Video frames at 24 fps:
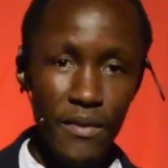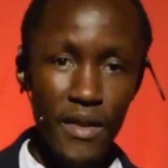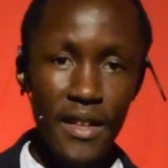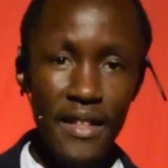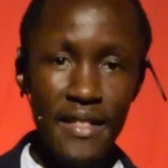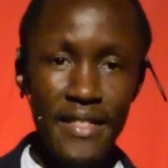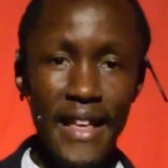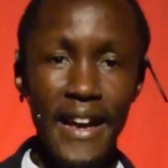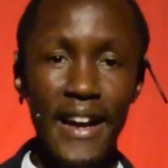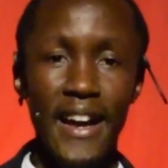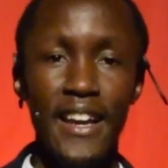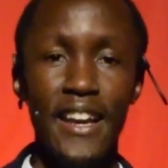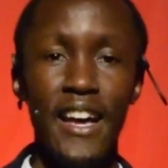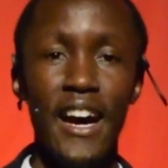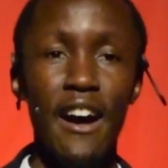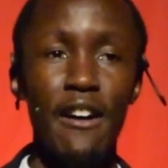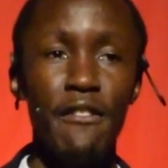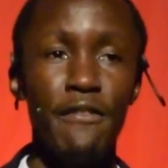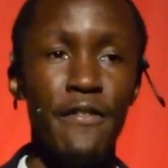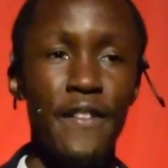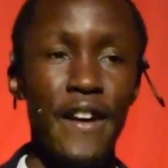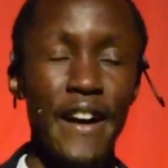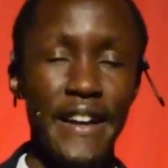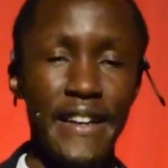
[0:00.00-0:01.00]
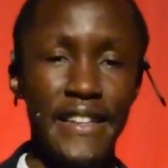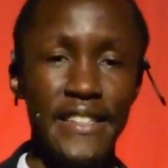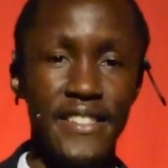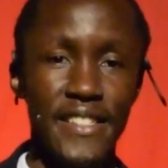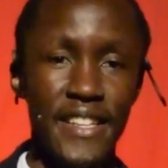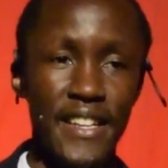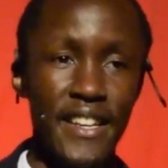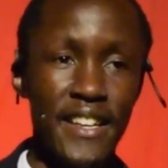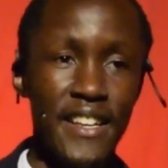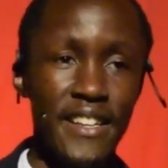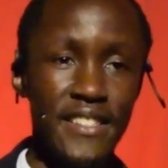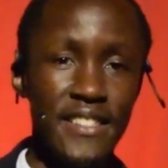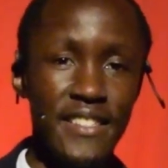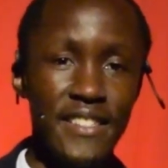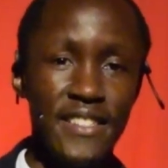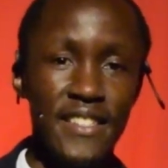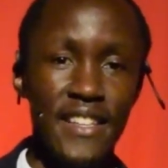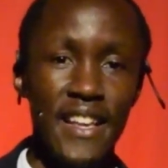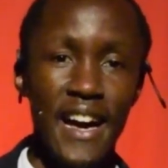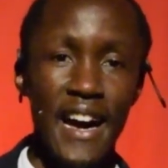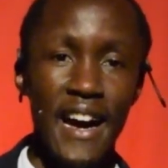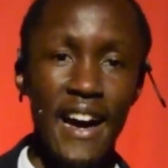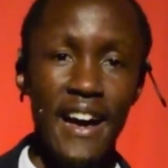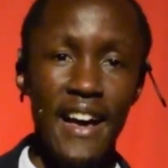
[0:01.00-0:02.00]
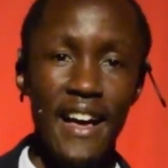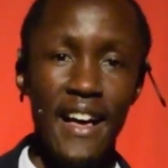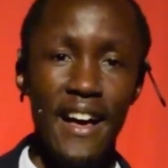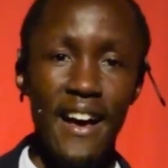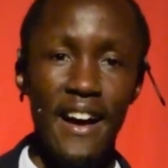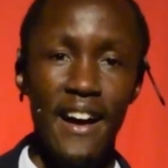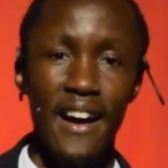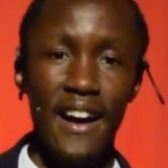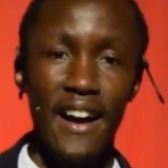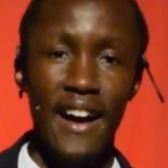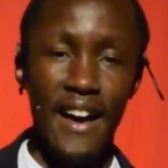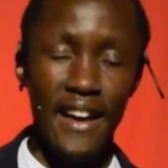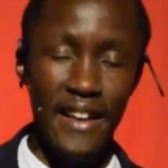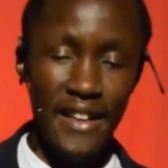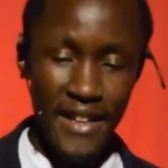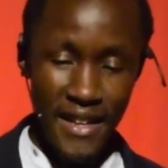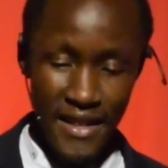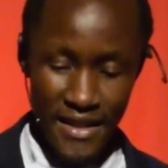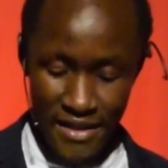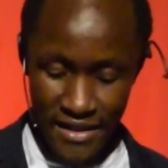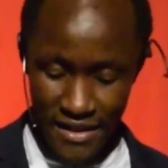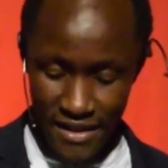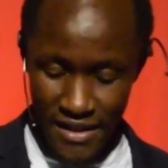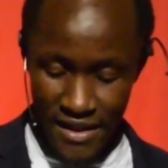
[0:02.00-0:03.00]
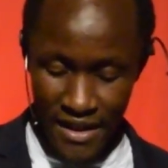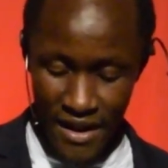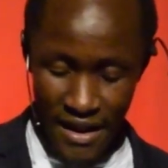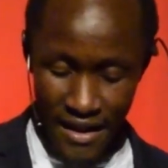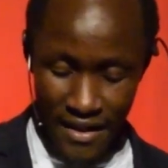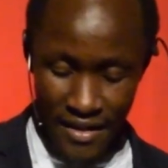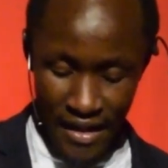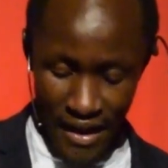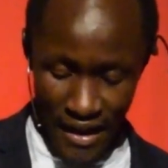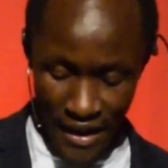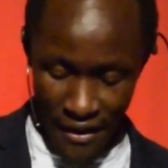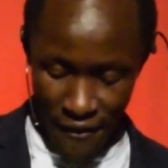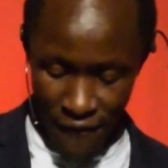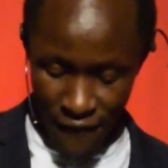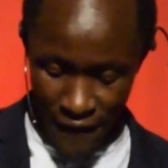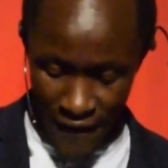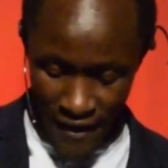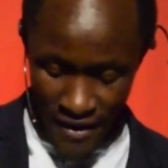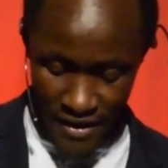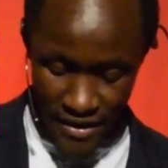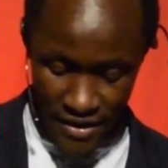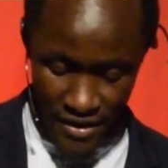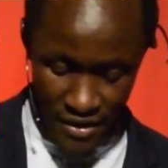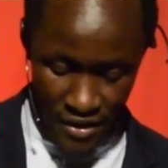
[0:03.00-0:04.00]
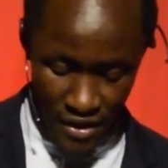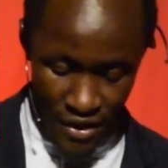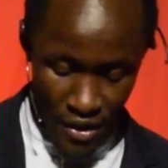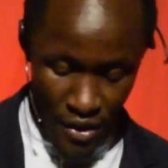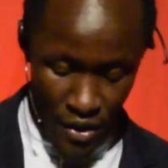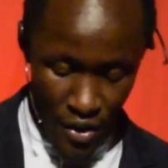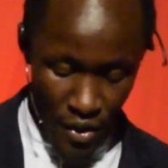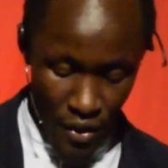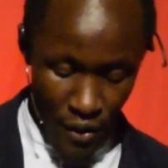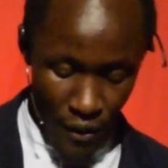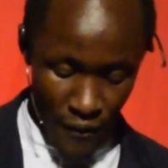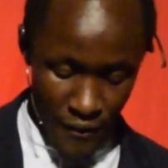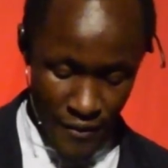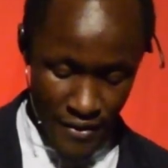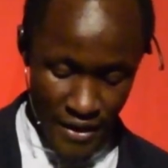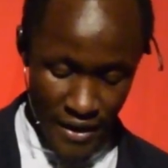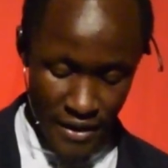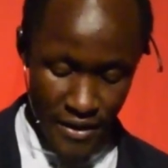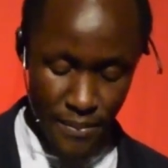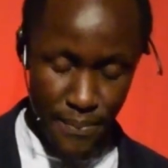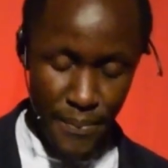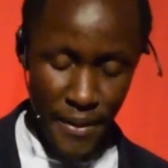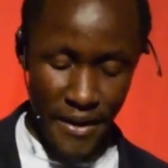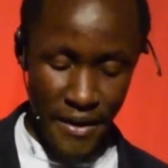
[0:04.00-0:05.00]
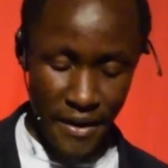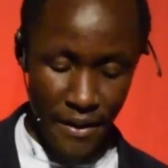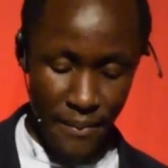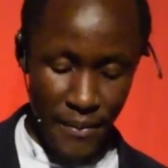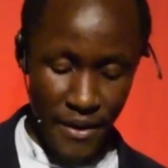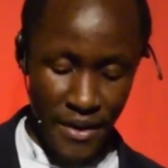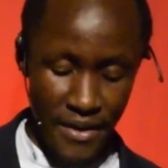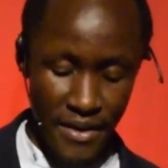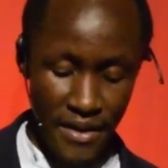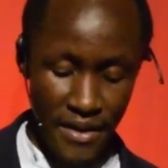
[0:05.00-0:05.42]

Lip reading: they can have a resilience against the effect of such pandemic.